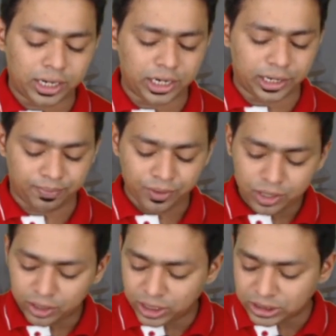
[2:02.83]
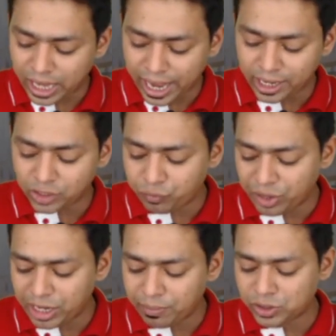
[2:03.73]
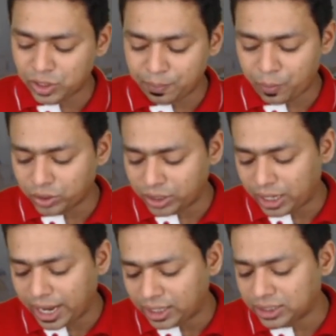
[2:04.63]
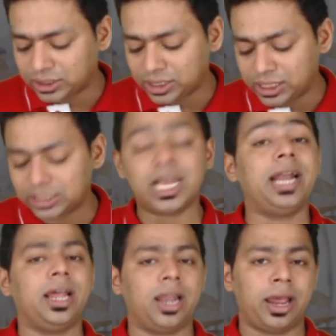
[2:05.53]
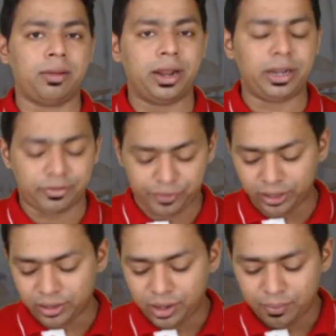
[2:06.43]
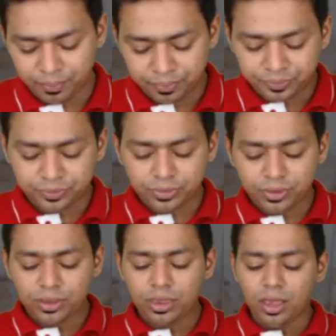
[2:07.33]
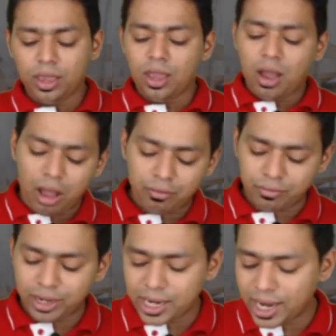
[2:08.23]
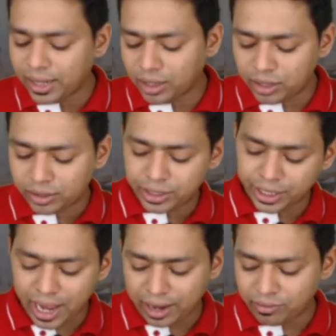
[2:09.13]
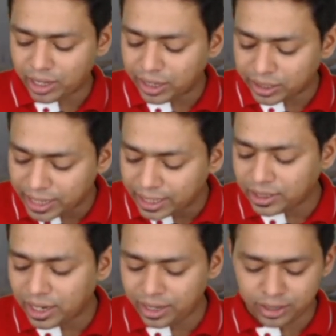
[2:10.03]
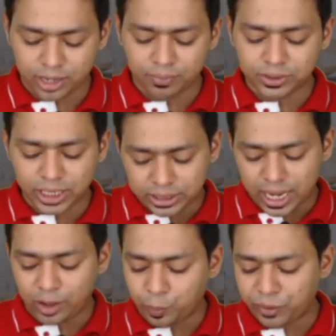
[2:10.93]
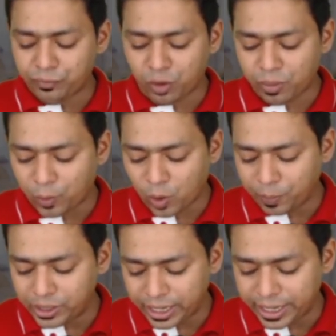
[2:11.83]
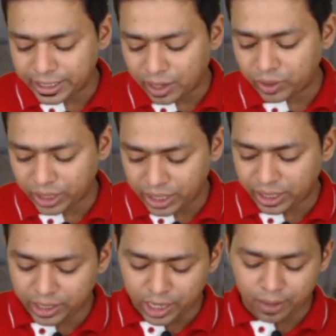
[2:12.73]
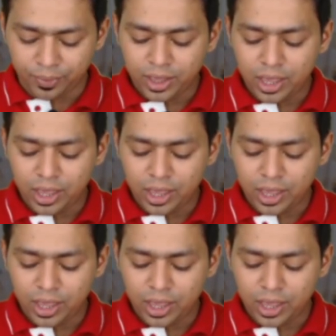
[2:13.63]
country. This line is very much important line. This is the deciding line, my dear friend. However, he has derived a rental income 6 lakh rupees from a property let out in India,